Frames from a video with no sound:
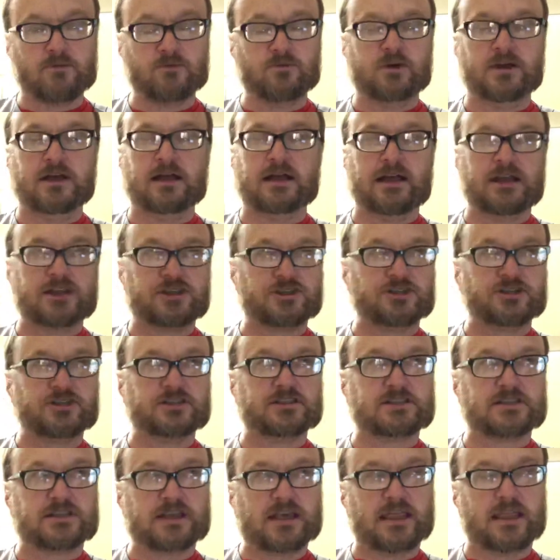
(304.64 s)
well, I
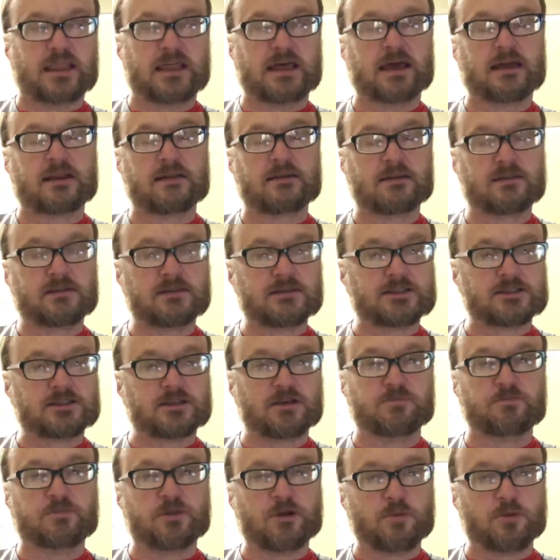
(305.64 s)
shouldn't say that.
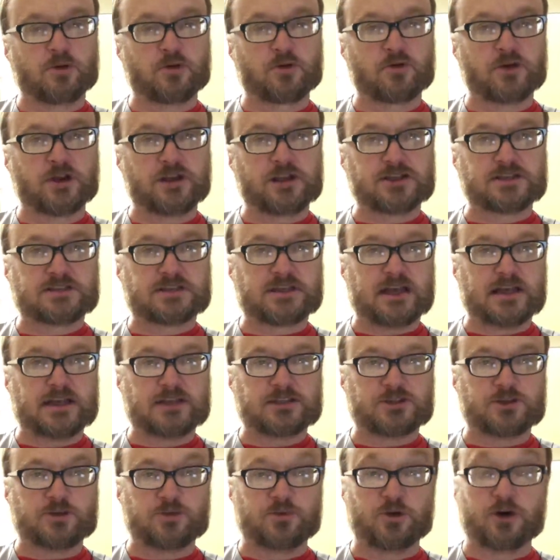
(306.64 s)
Some people
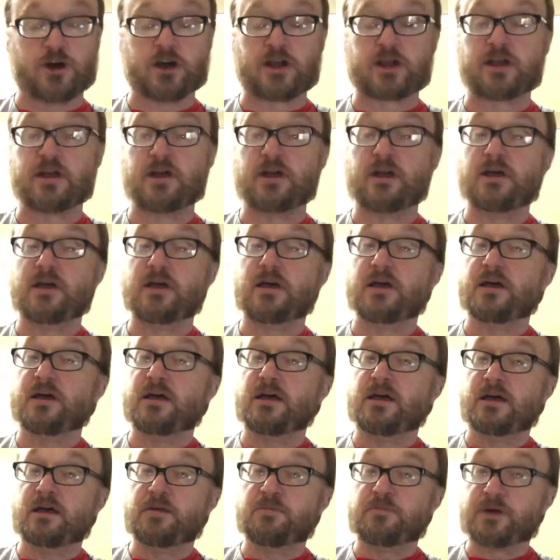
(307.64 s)
criticize the book
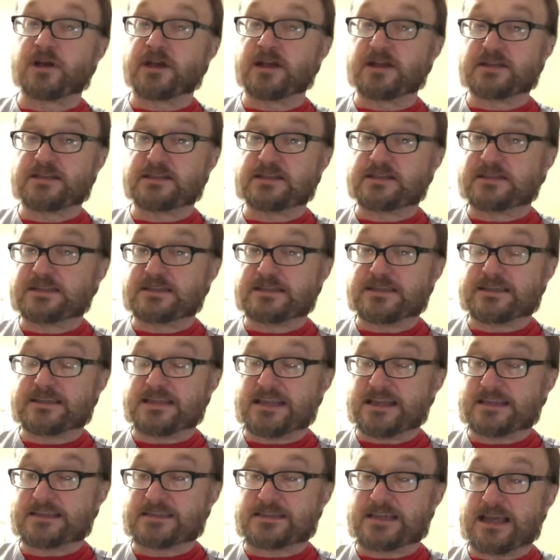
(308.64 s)
because it's
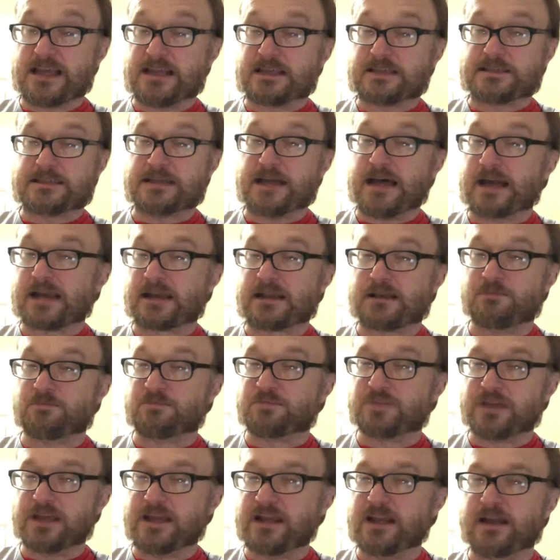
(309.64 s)
they say it's not
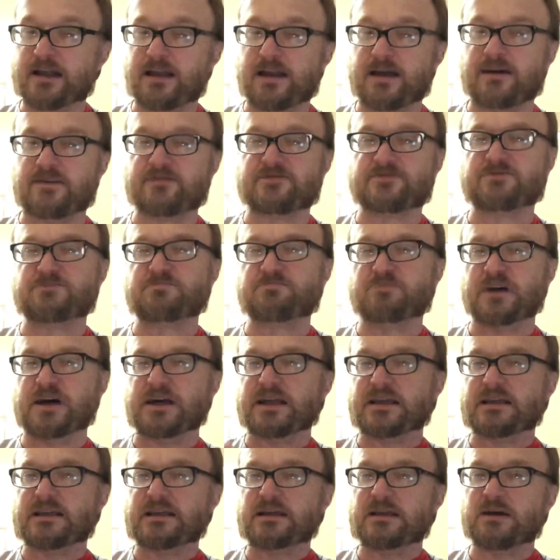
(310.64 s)
complete enough,
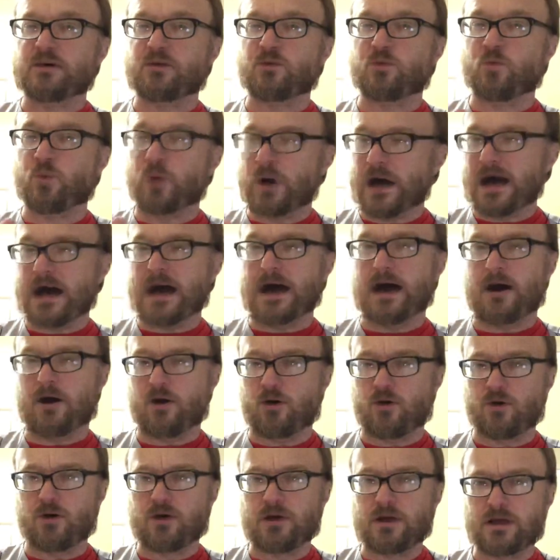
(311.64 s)
but
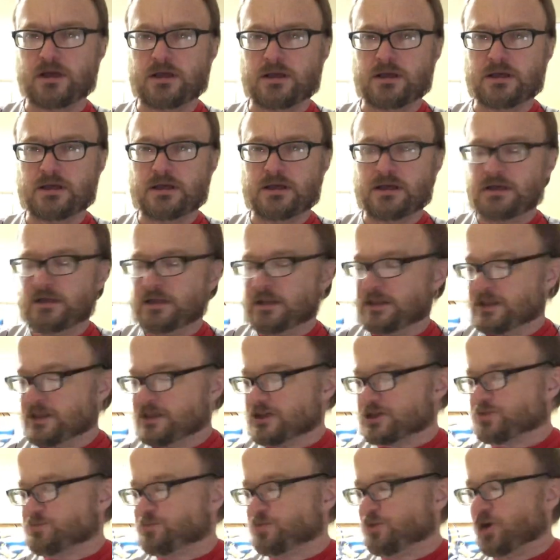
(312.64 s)
wow.
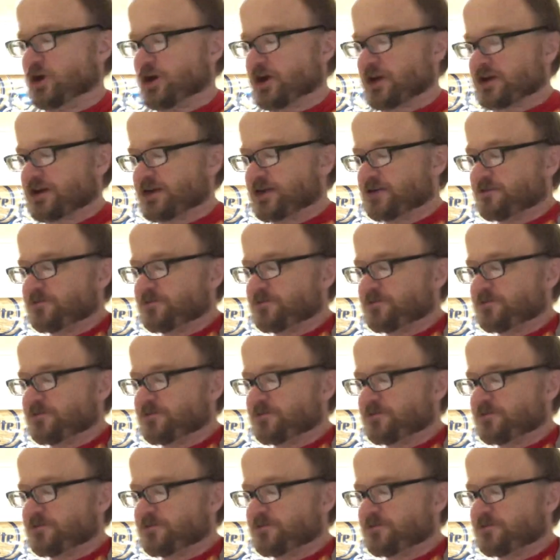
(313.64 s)
This book